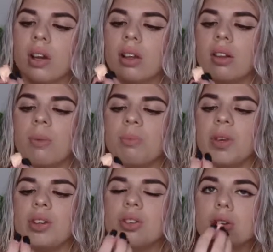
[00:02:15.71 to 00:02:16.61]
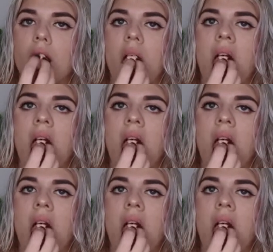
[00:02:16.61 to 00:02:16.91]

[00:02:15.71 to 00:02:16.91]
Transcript: I love peaches.